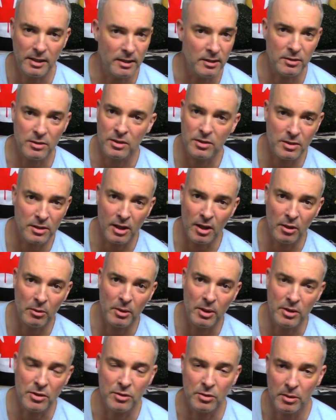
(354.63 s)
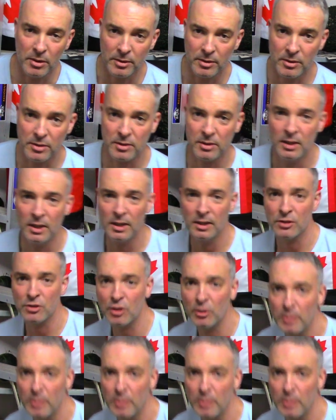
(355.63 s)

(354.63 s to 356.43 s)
It's just another way to store it. It's so